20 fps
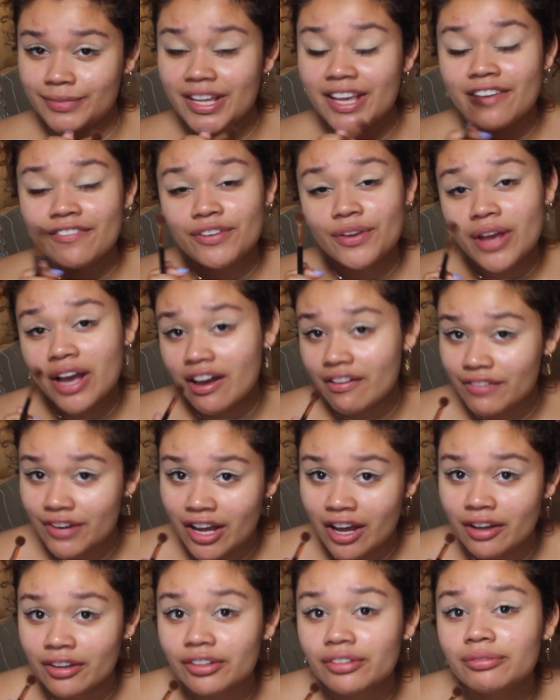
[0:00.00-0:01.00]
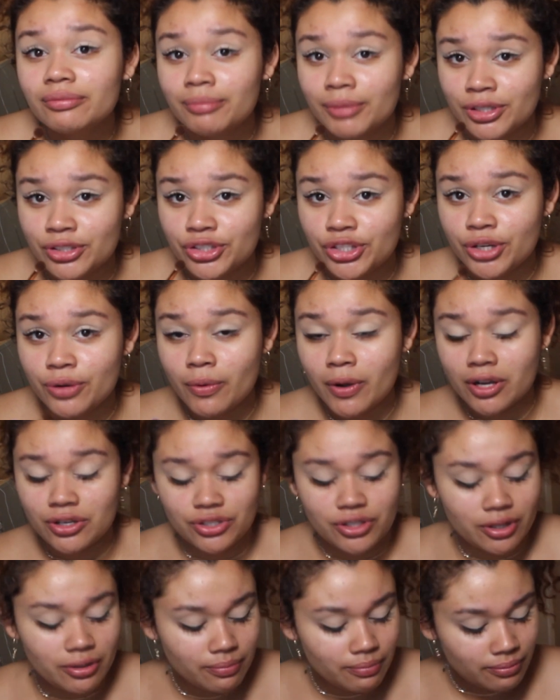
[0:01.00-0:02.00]
if you have not, make sure you
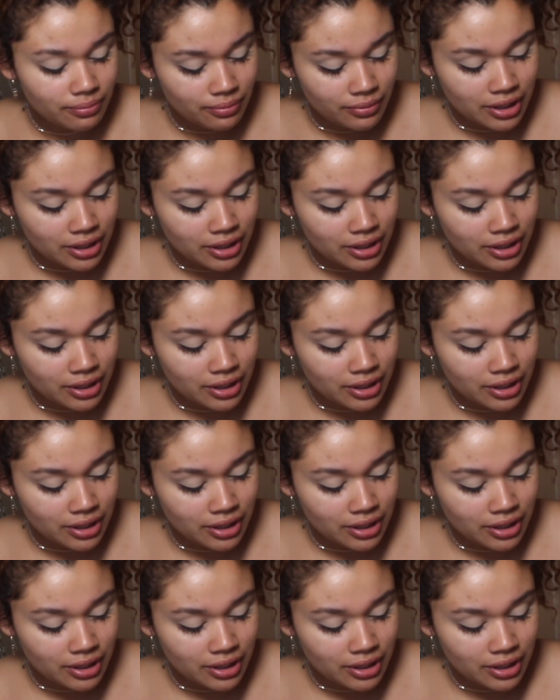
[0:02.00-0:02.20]
wash them.